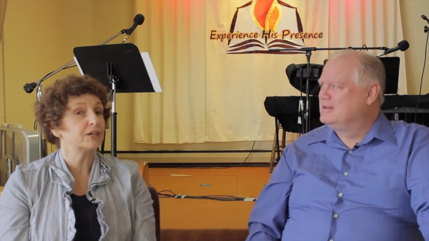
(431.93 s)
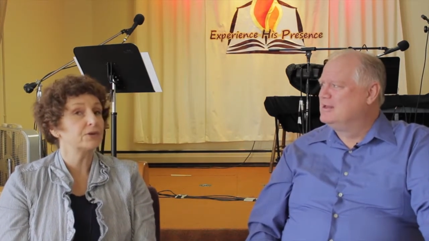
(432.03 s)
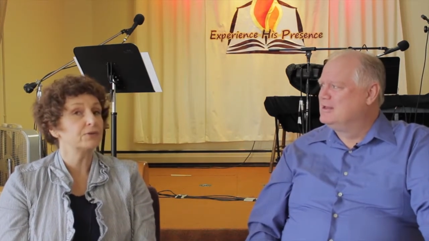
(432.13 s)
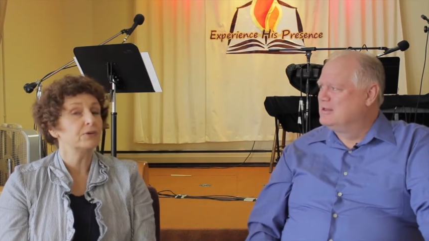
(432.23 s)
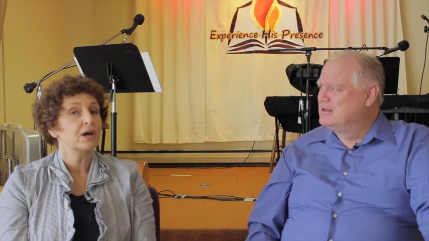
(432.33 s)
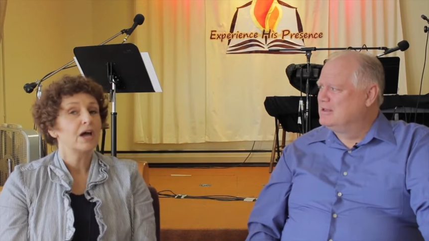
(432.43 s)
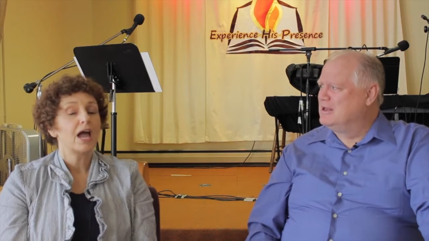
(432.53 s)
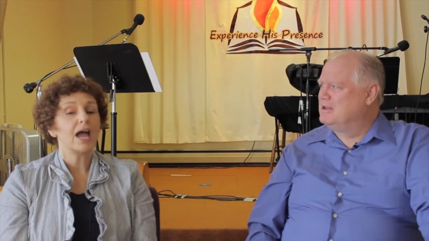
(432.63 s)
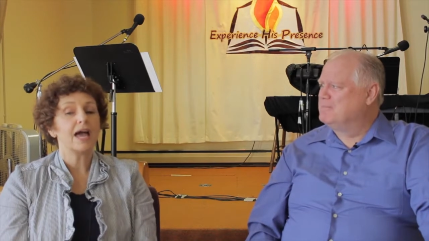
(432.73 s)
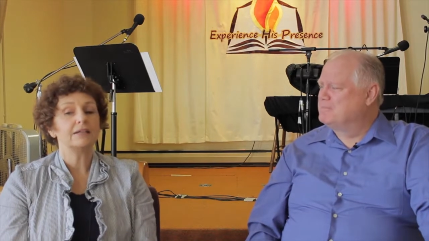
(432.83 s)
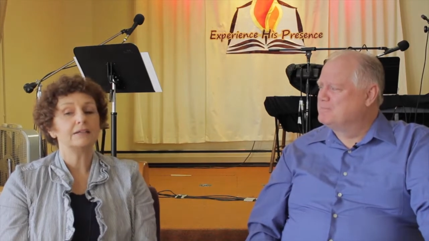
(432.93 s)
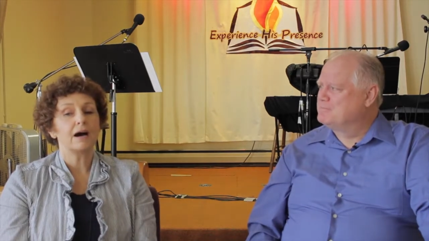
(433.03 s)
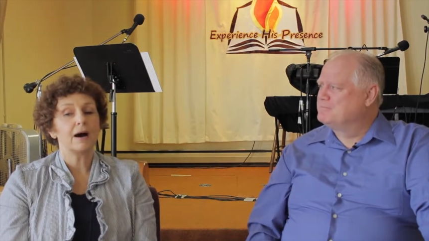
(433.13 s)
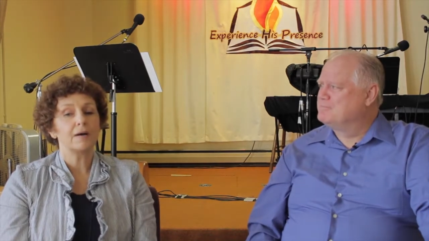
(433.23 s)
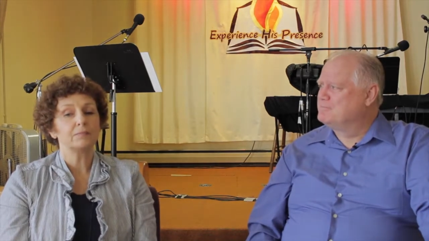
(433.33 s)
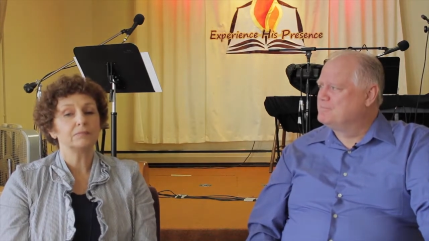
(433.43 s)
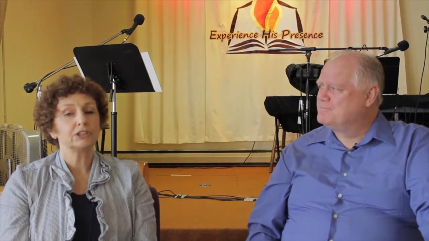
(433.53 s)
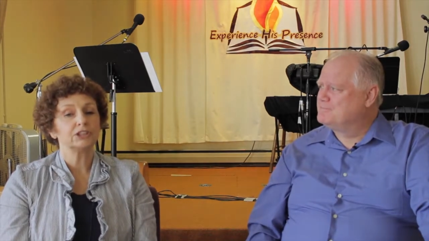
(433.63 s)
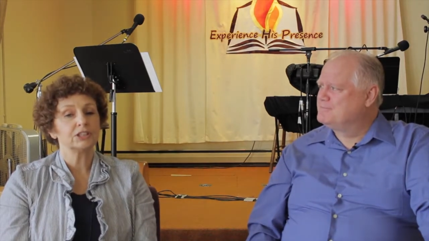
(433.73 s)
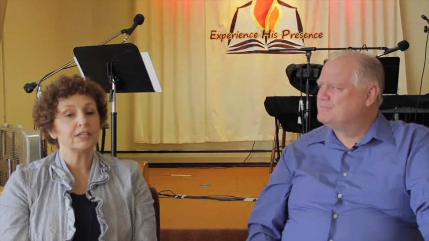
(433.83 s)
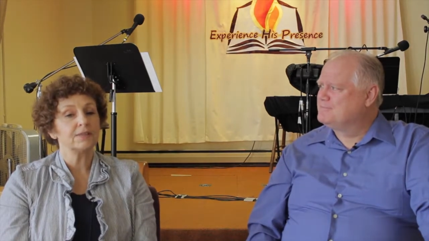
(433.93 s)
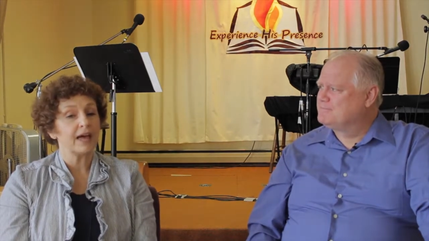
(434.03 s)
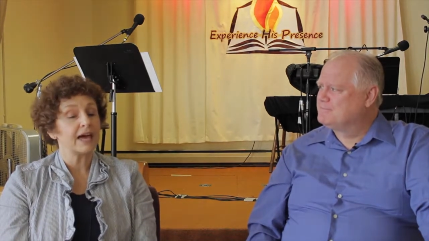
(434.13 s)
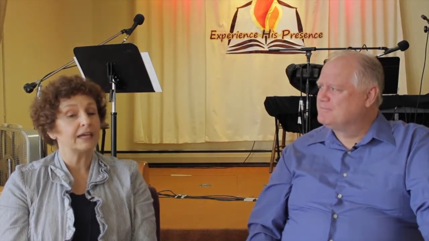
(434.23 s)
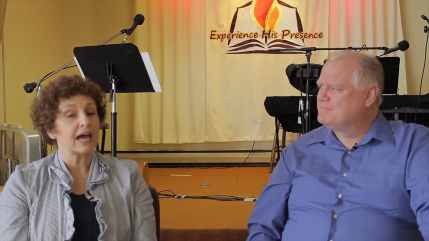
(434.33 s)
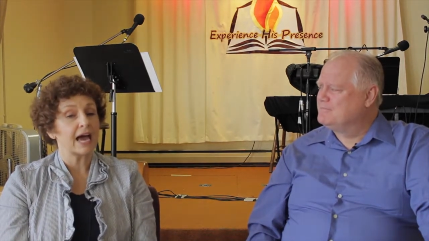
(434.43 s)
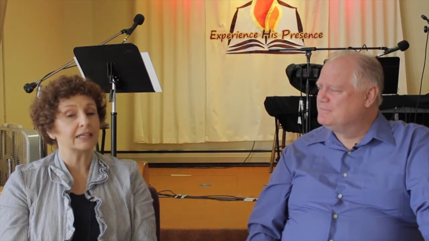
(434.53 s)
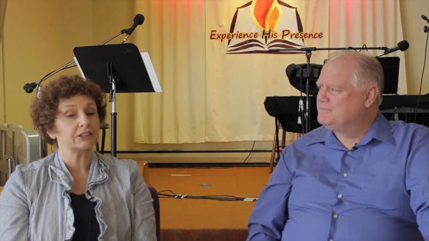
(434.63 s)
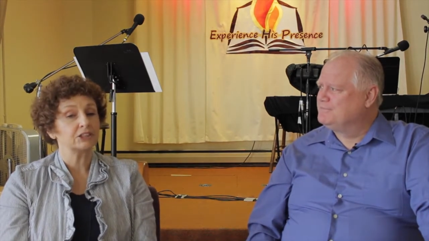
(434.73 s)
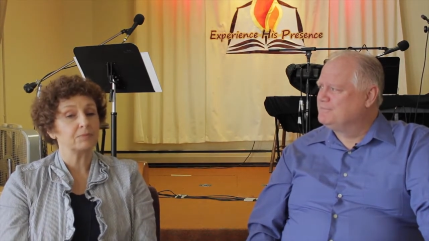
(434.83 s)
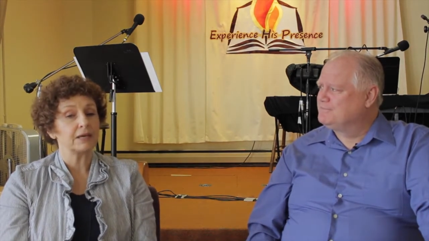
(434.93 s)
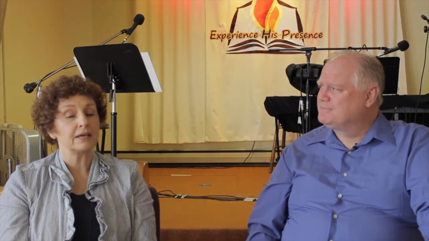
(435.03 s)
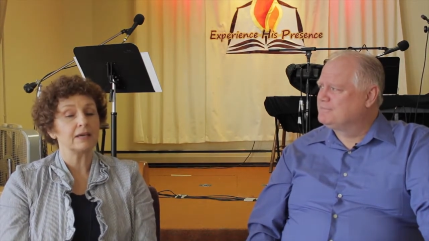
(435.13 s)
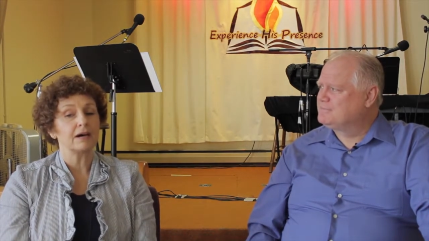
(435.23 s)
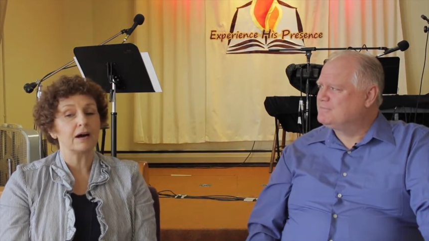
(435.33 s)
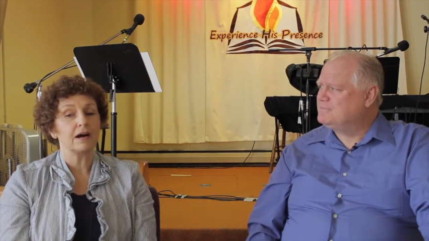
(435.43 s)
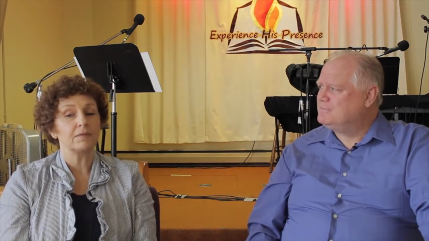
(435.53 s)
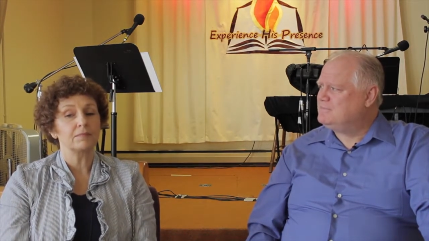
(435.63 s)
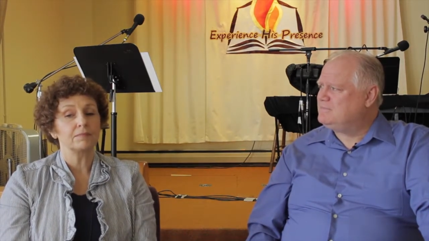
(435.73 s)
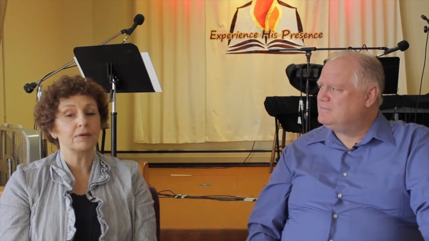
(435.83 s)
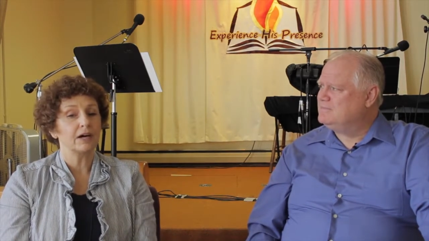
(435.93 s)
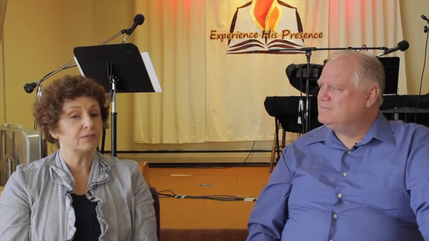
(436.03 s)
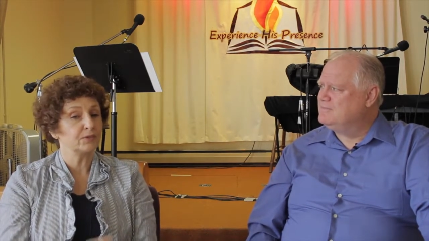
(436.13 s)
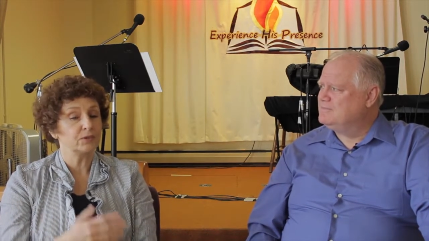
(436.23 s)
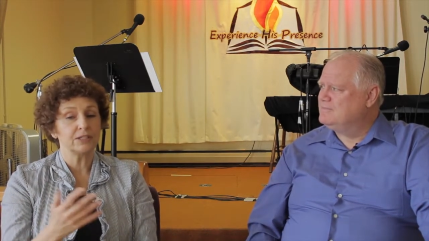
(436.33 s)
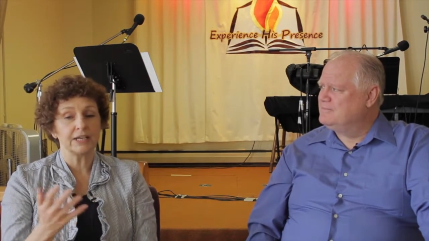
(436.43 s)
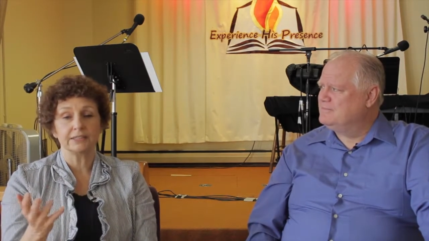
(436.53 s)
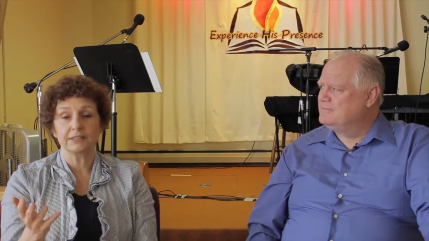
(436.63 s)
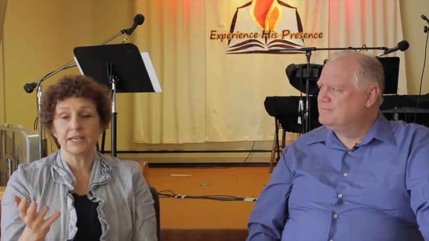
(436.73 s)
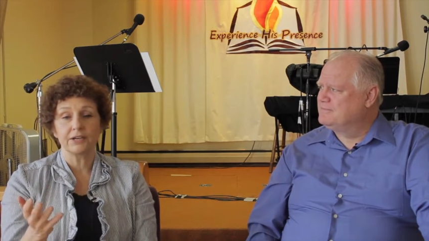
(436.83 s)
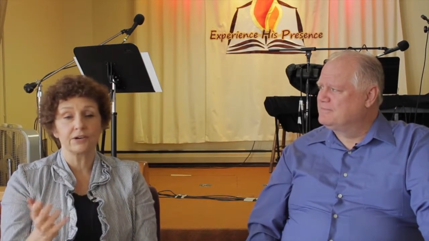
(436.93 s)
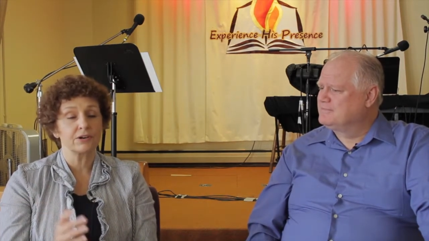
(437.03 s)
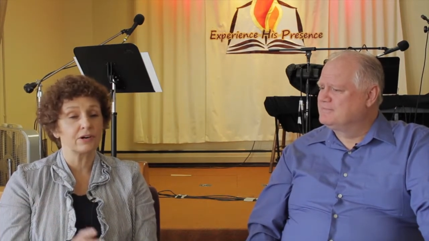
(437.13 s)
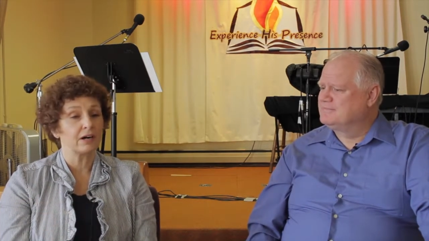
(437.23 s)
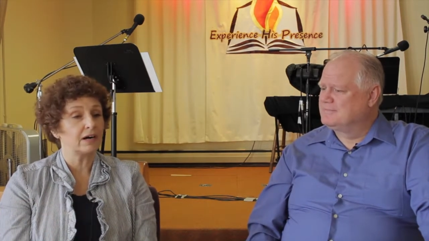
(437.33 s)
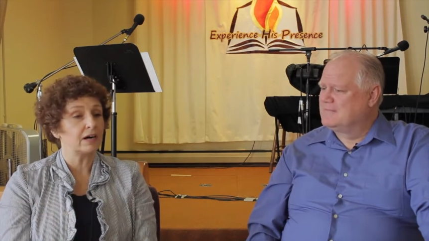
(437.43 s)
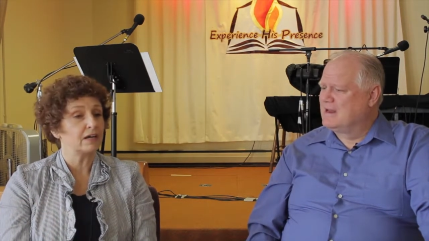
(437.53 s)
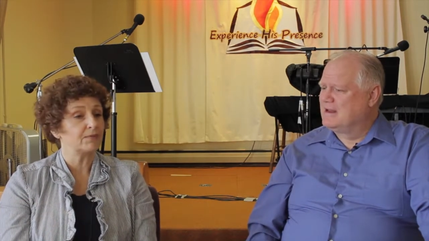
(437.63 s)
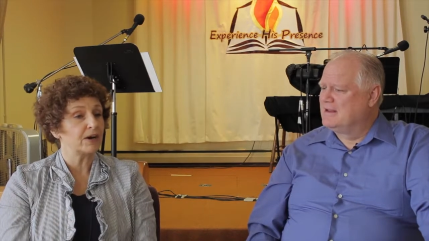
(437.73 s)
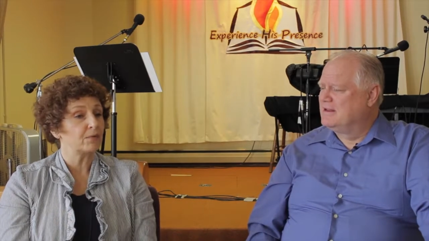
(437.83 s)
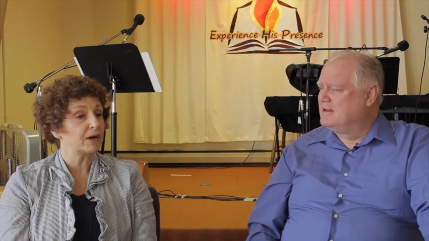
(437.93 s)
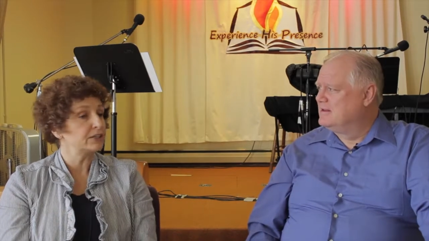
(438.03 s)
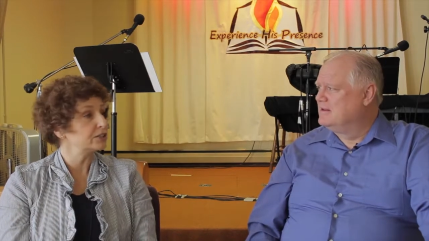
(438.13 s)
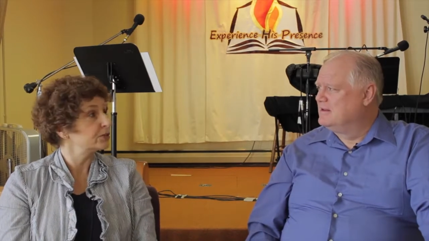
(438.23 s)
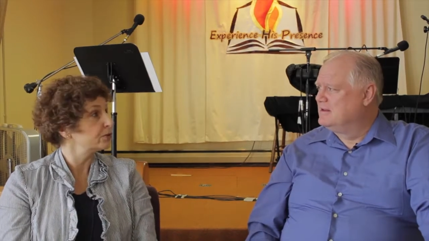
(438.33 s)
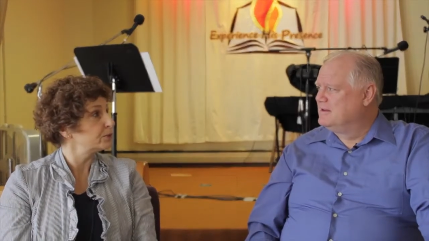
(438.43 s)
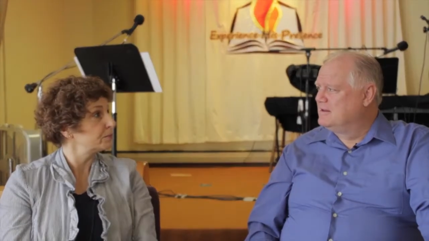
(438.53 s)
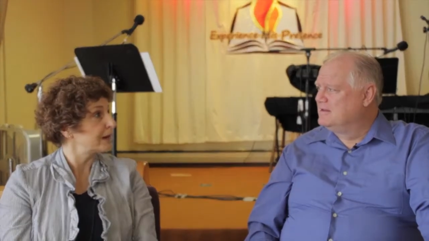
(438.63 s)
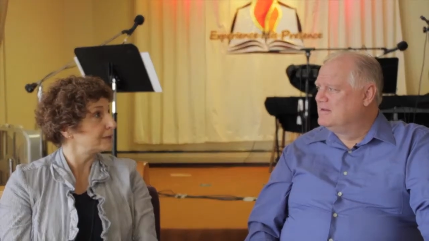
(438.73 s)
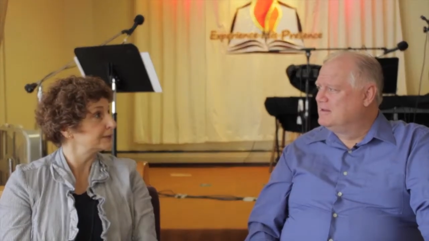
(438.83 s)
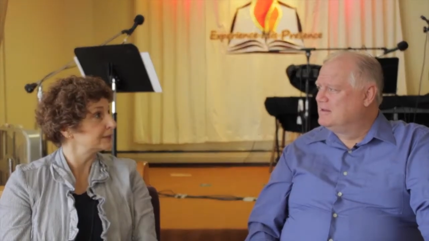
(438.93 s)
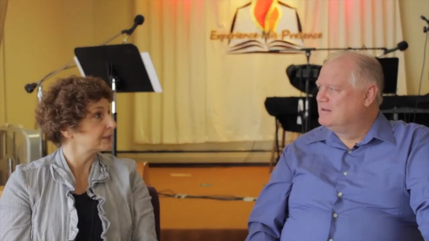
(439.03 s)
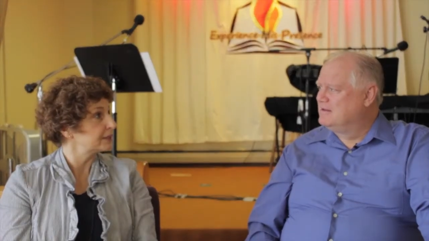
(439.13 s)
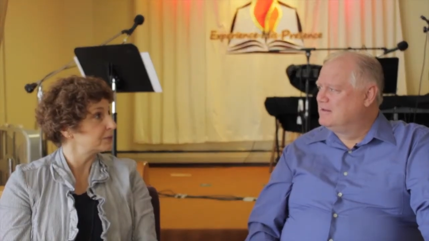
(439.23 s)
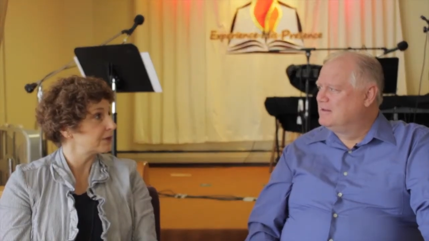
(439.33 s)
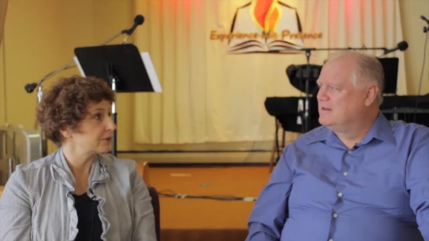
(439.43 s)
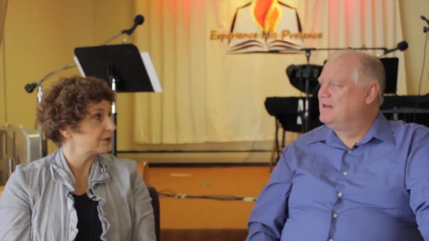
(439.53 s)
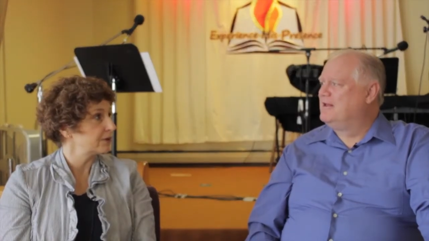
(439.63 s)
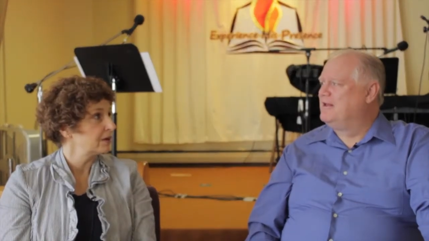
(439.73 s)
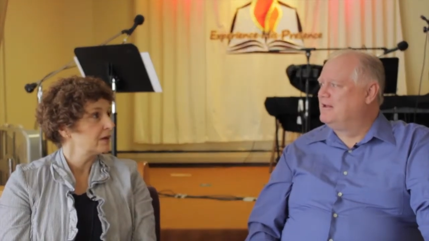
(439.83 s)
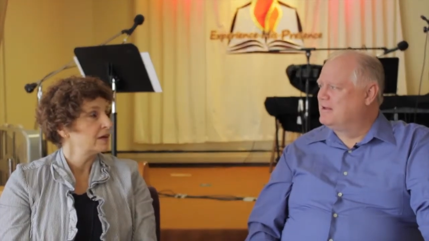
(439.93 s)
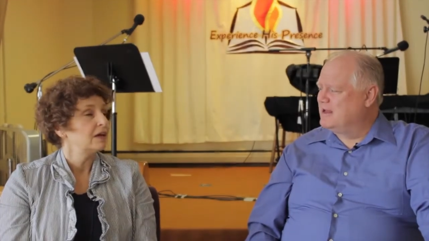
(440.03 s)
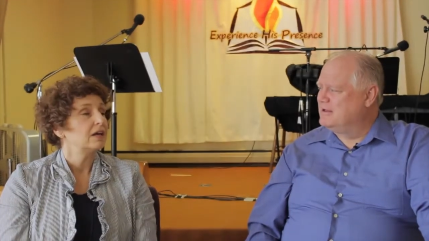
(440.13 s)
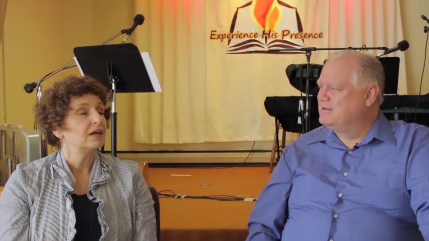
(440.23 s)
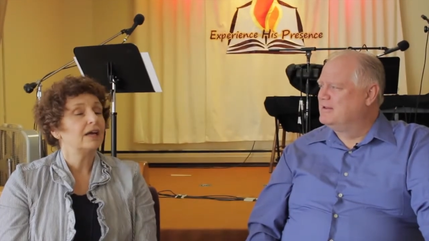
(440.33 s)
Speaker 1: I knew. Yeah. And um, she then asked me um, a few days later uh, if I wanted to go to a Bible study with her. Okay.